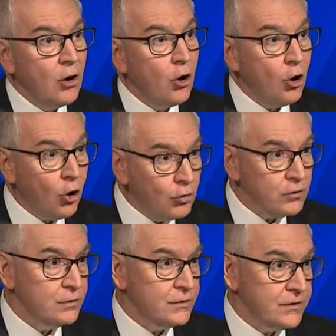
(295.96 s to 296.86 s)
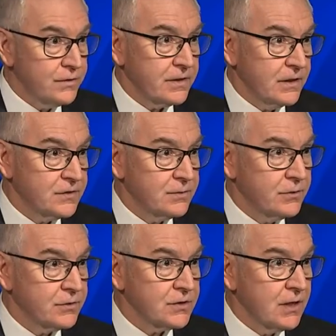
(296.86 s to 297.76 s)
all goes to our
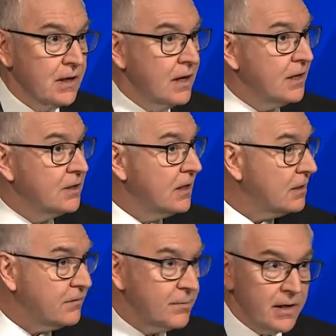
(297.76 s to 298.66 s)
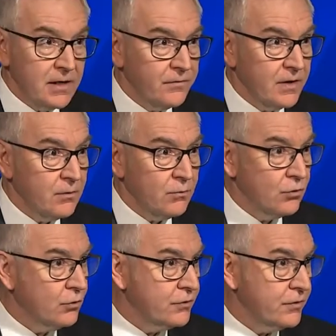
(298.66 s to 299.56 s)
customers, None of the benefit will
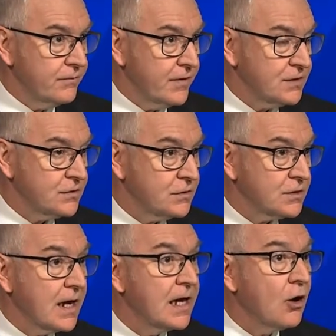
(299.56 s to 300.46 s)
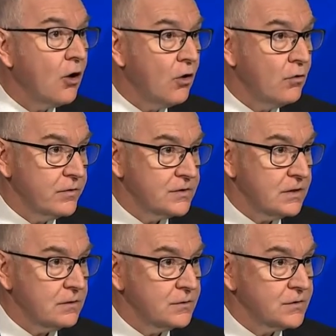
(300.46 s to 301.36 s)
go to investors. It all
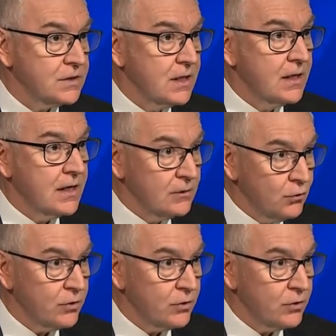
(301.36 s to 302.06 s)
results in lower